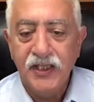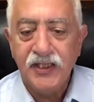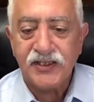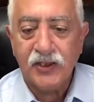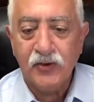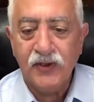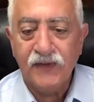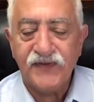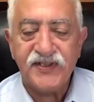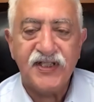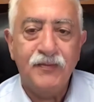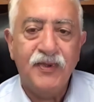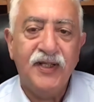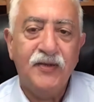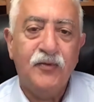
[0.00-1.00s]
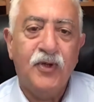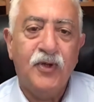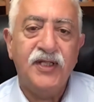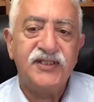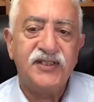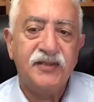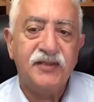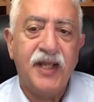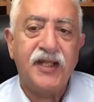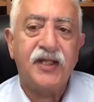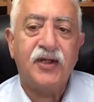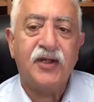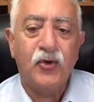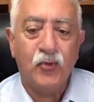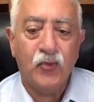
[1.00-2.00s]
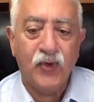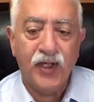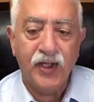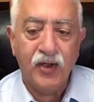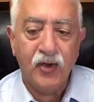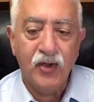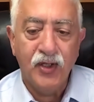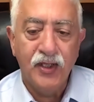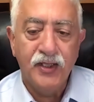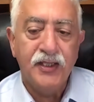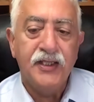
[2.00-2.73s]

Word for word: So if somebody wants to make a career